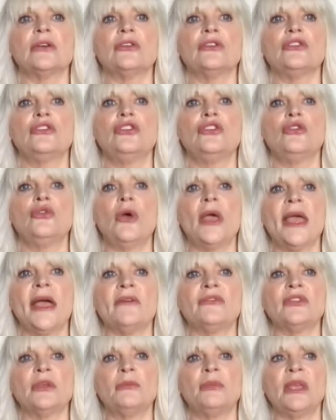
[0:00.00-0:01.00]
you
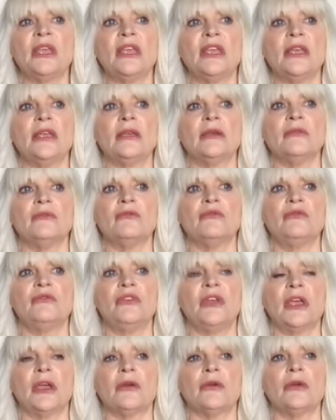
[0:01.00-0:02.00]
have to be
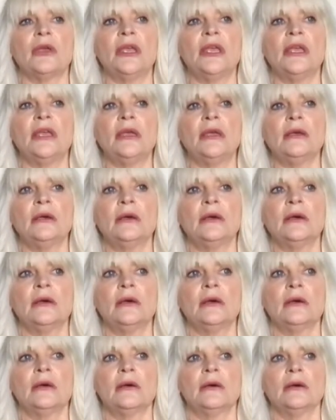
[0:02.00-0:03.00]
very
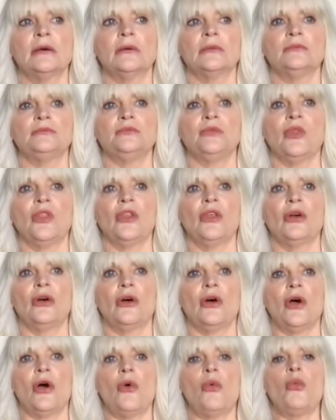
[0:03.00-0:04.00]

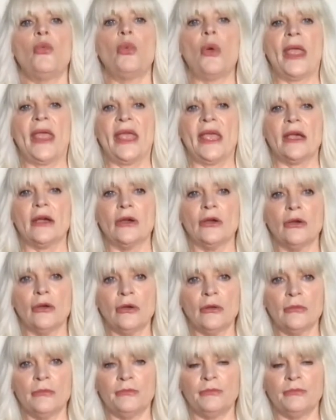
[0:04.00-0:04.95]
aware